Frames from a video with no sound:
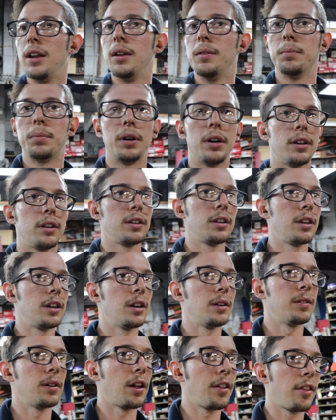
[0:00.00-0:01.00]
but you
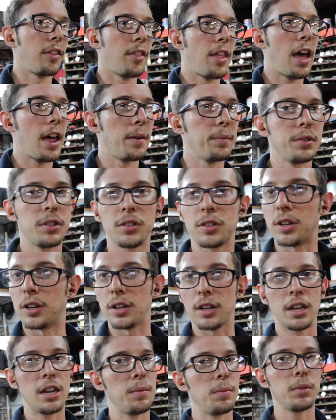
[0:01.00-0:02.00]
know, other than that, I'm just gonna
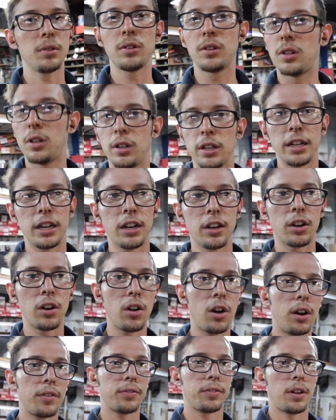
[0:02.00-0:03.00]
keep cleaning it
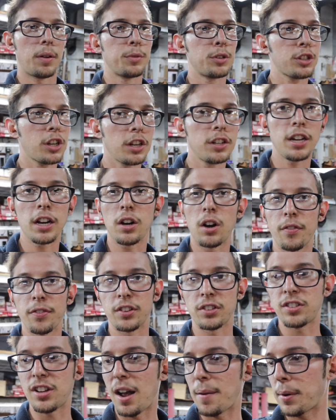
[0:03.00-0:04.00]
off. I'm just gonna take off
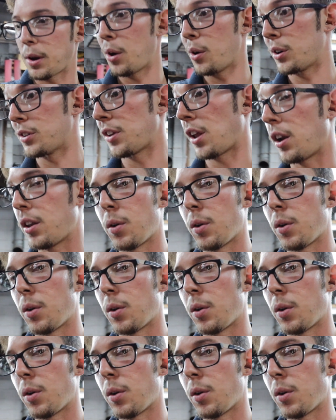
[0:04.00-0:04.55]
this top coat because I don't